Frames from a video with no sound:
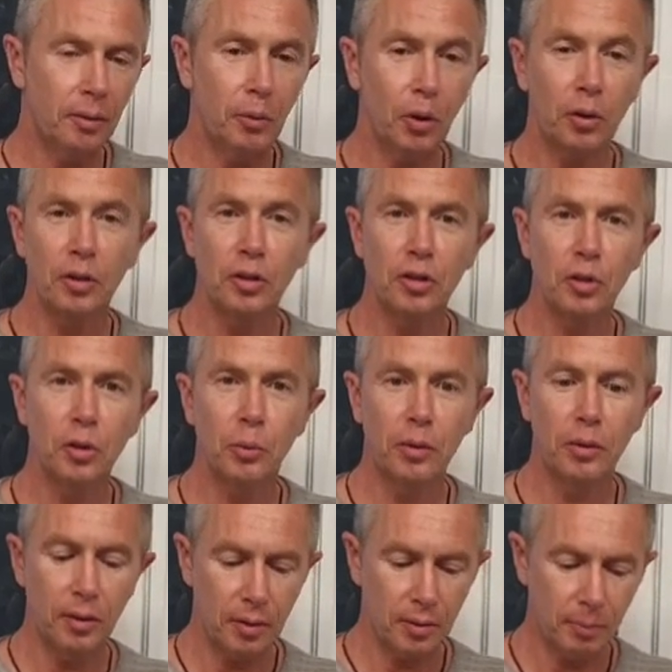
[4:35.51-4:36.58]
I'm not going to do it
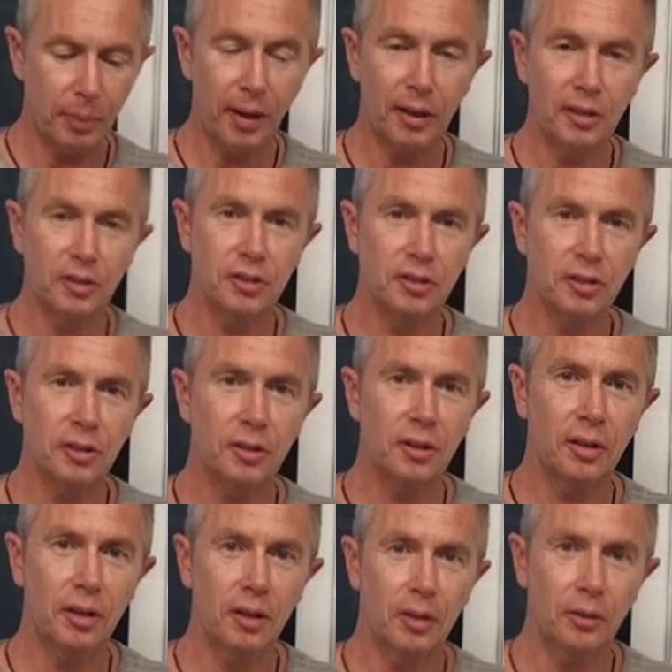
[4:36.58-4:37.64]
with it balanced
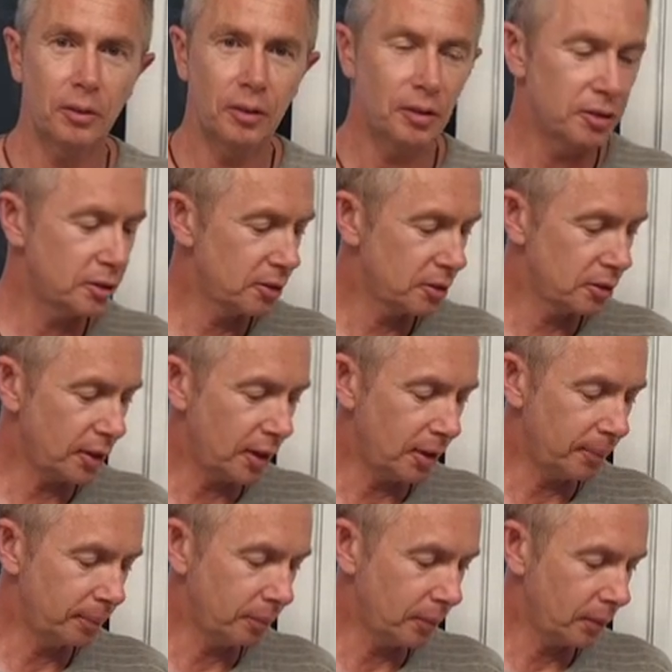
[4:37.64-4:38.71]
here on this
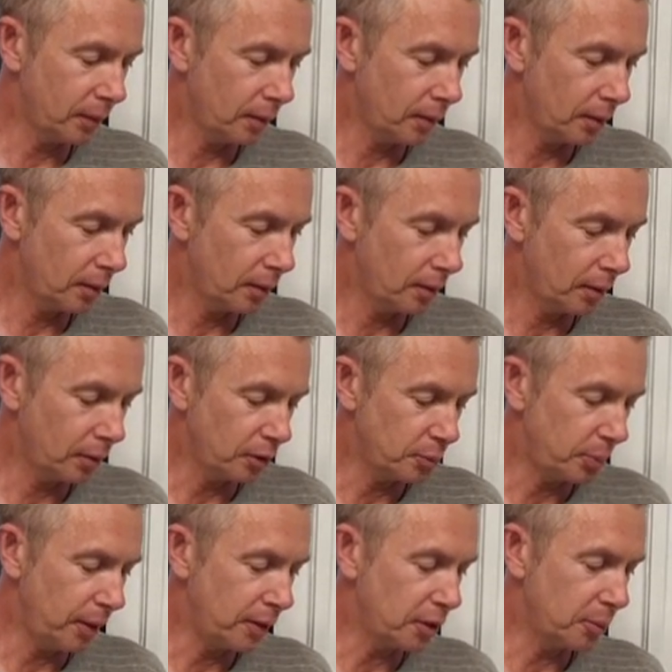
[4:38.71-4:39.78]

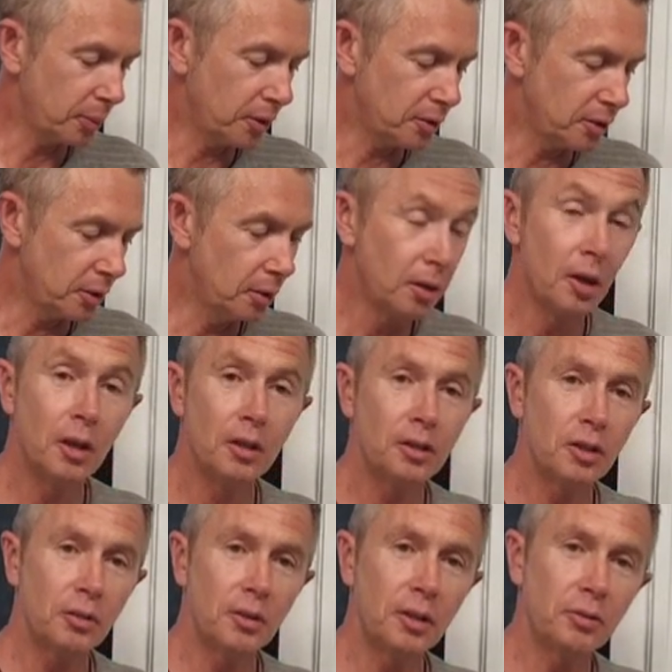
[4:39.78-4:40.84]
plinth, because you
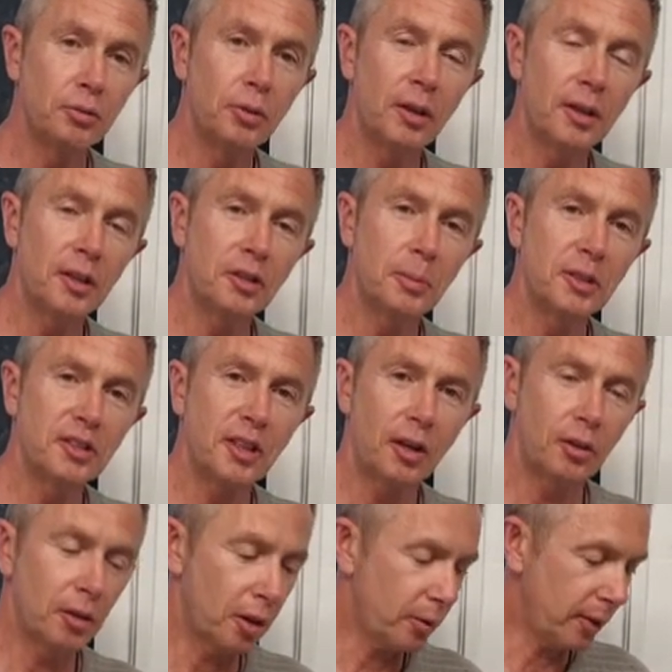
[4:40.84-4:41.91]
do need really to be sat
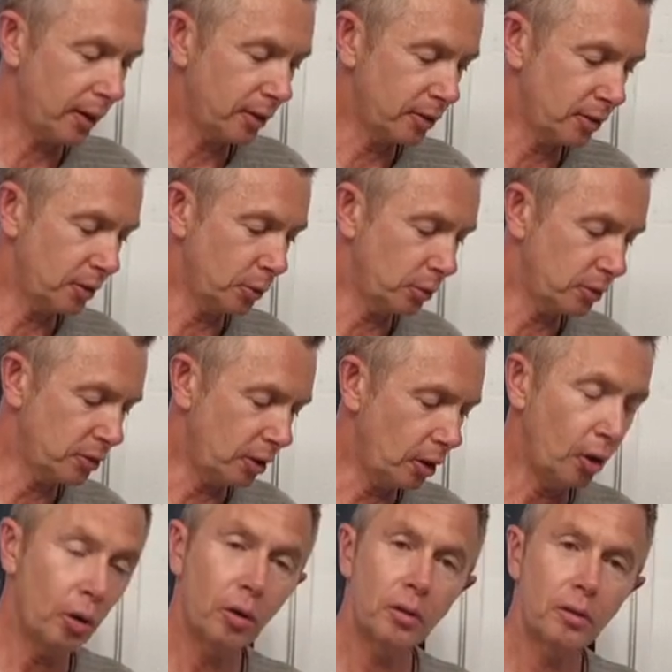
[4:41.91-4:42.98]
on the ground in order to
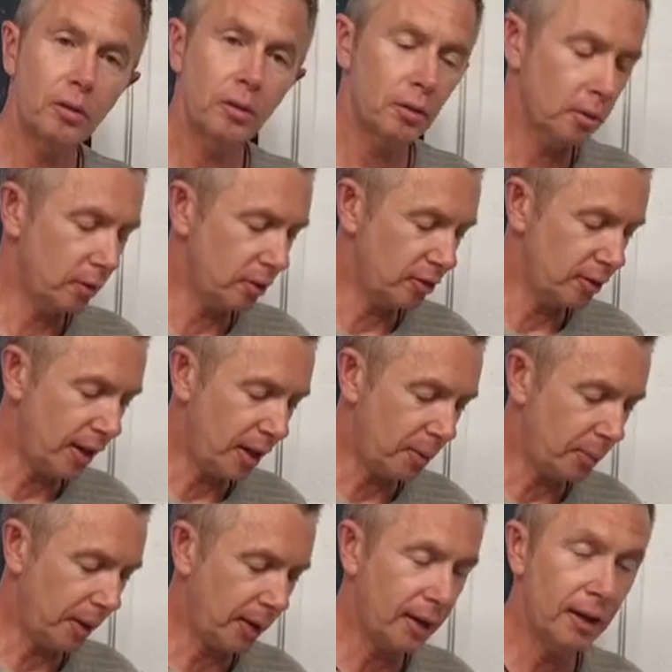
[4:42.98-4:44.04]
lock this neck
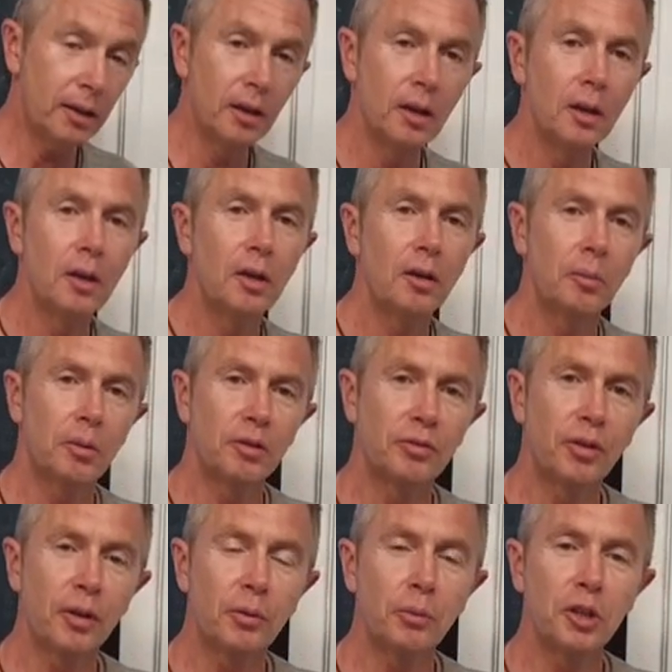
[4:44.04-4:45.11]
back in, but it's
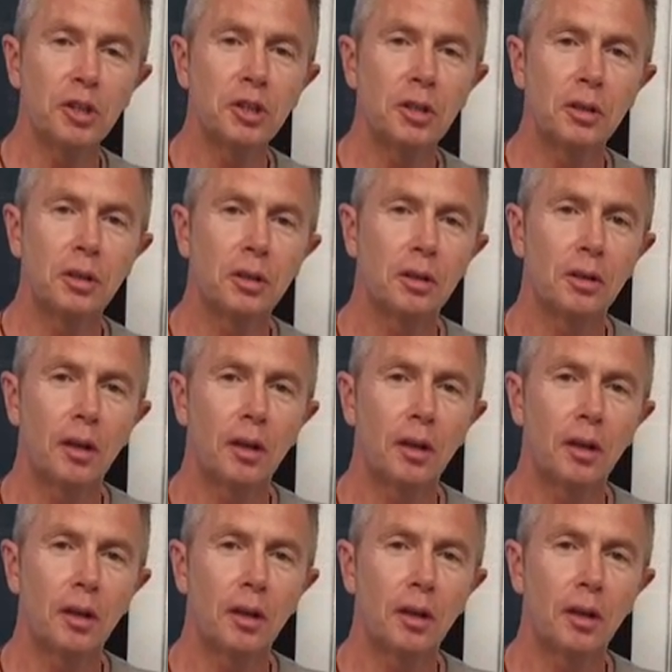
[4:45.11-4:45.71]
very rigid,